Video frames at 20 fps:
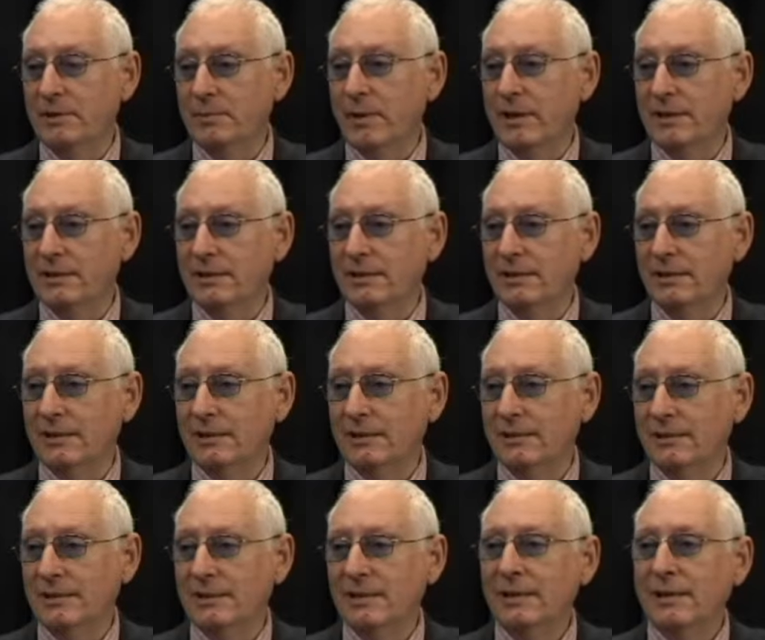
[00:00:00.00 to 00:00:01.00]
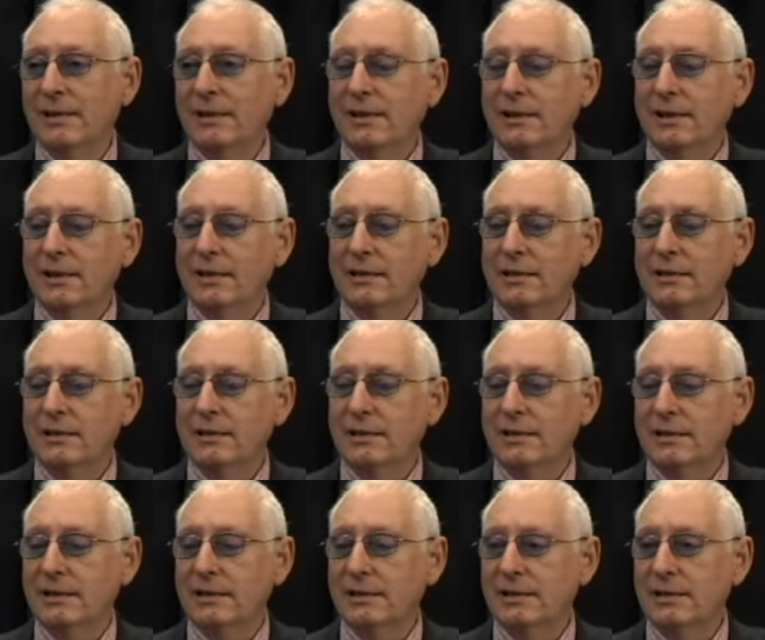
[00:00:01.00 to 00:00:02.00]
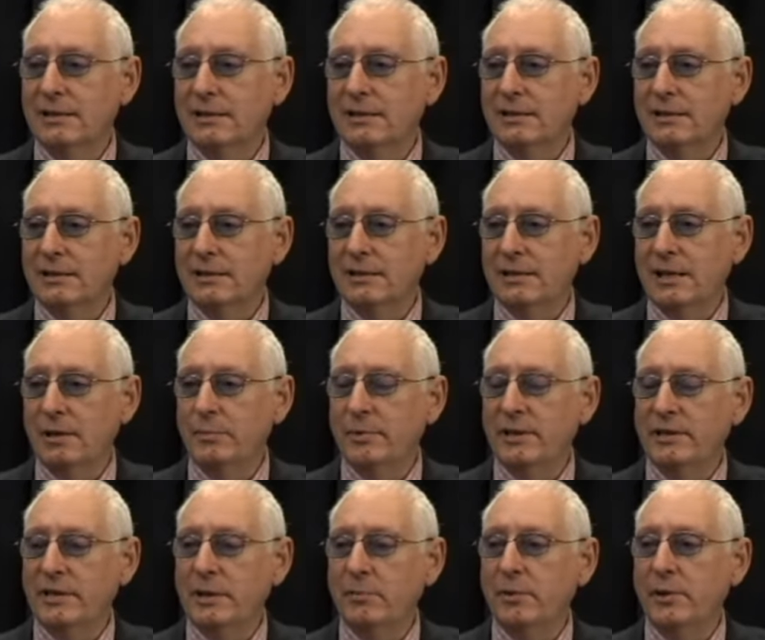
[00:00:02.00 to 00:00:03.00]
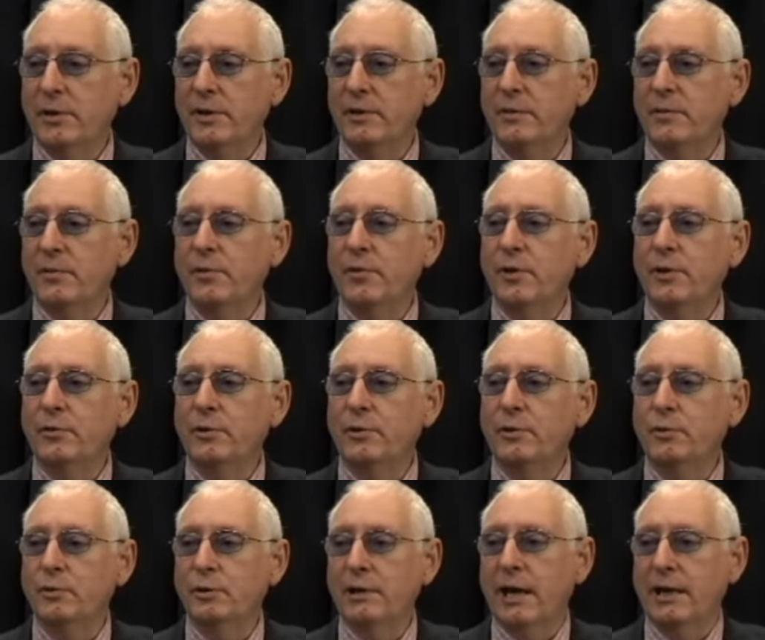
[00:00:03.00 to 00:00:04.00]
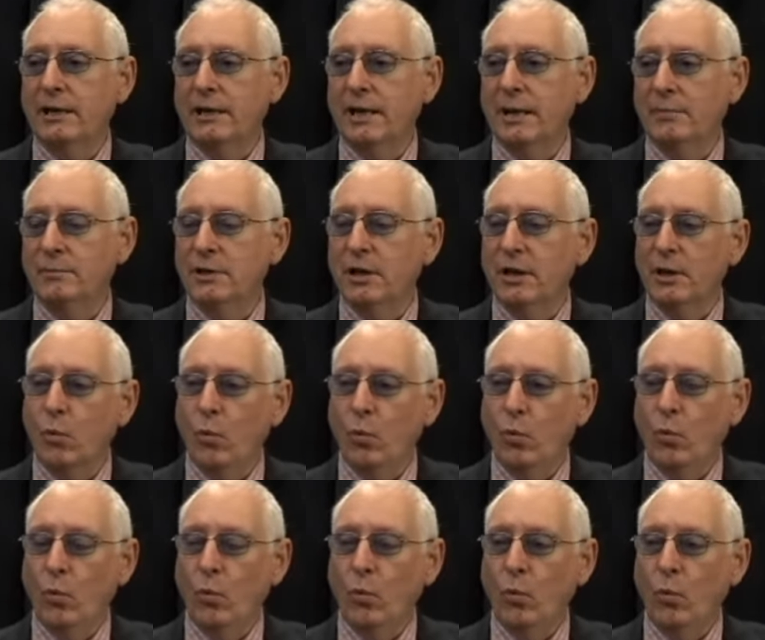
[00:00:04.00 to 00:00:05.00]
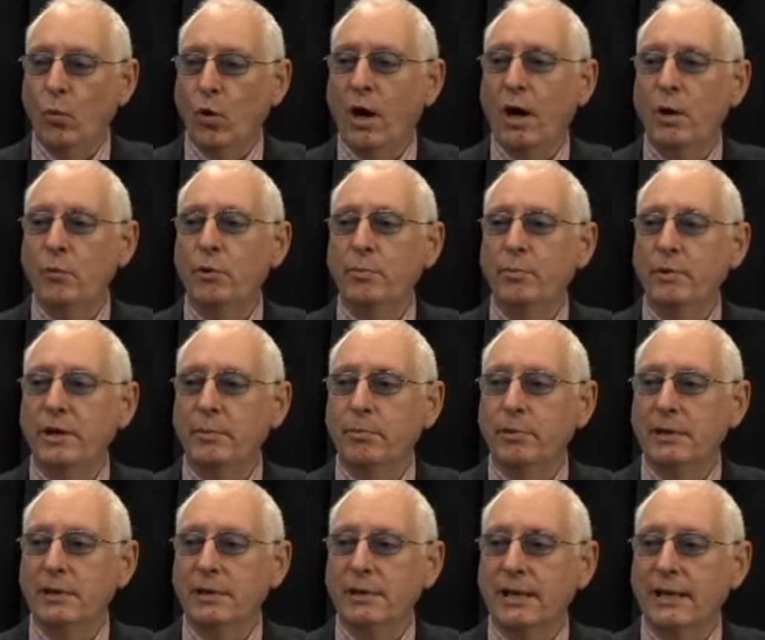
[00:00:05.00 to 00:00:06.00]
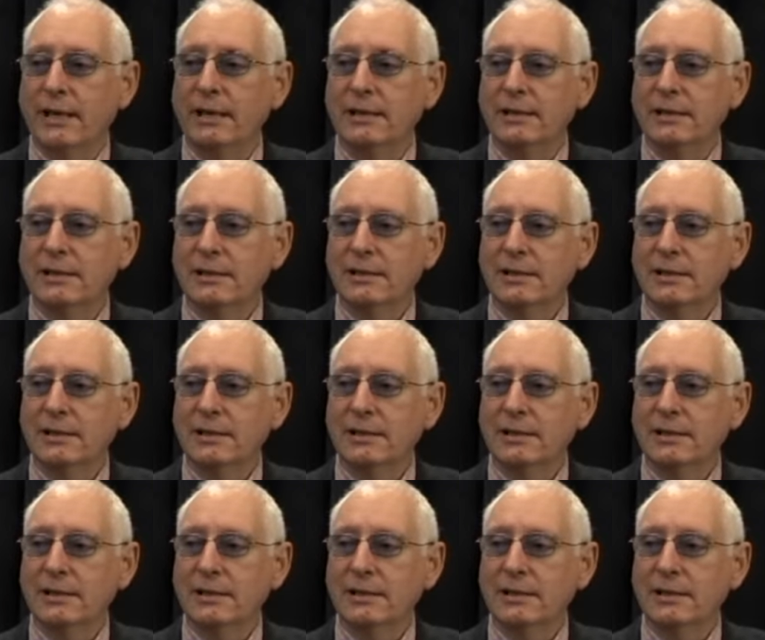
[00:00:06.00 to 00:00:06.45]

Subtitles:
basically. And tell me some of the good outcomes, like why were people in debt?